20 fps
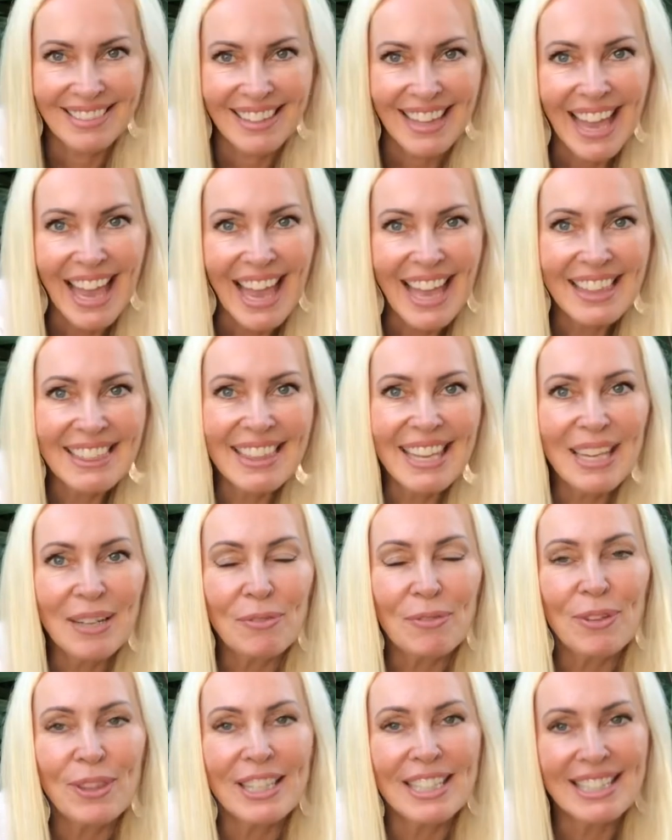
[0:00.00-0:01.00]
And then
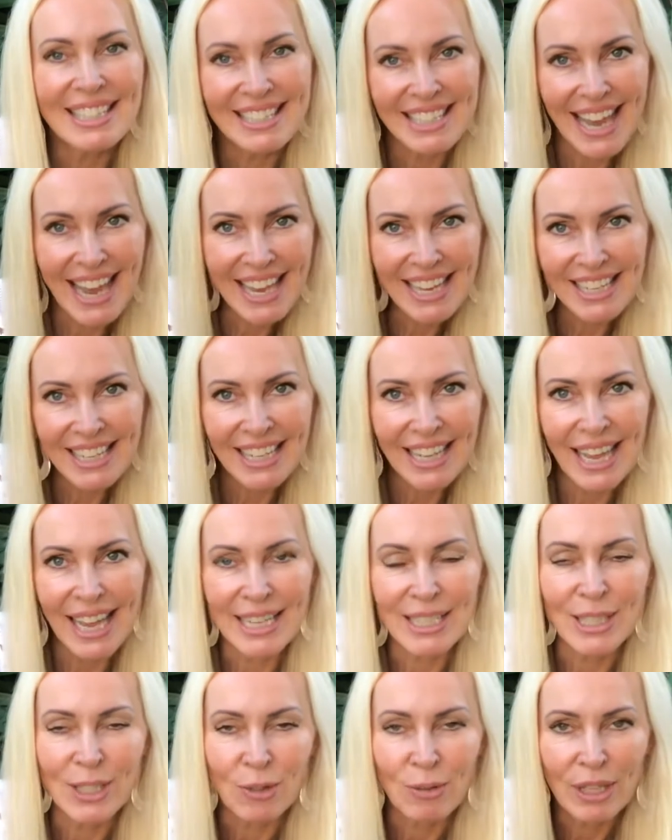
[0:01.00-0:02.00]
for the standing
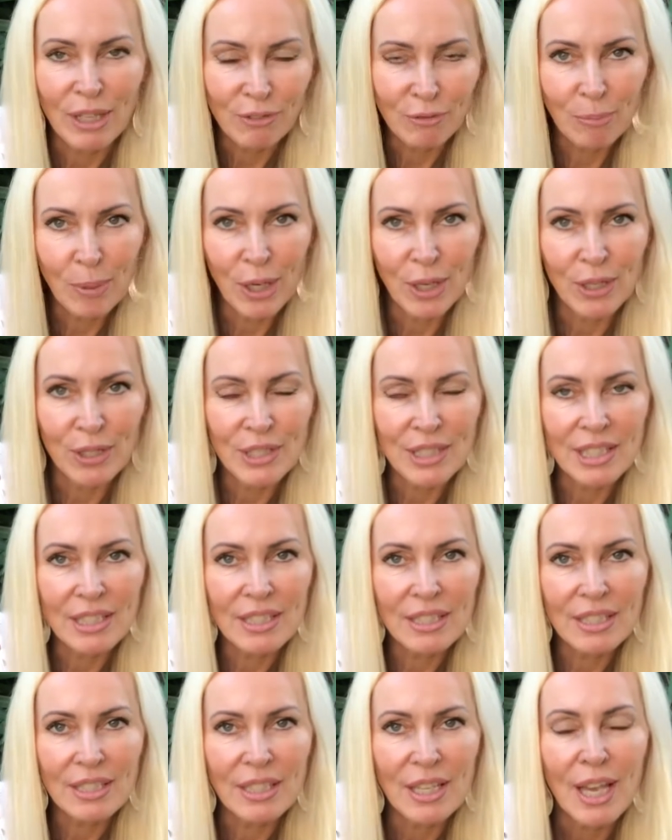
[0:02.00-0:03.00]
category of
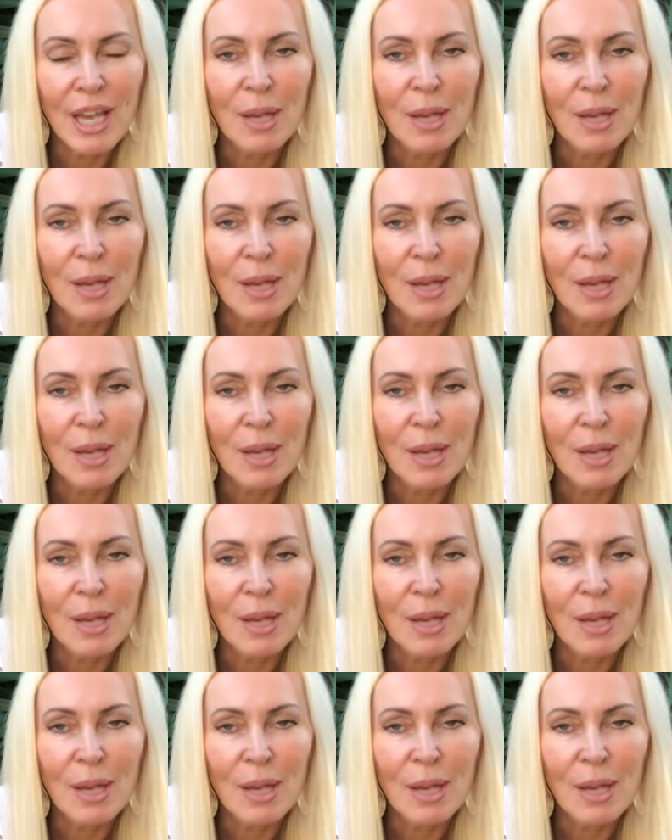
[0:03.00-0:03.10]
poses,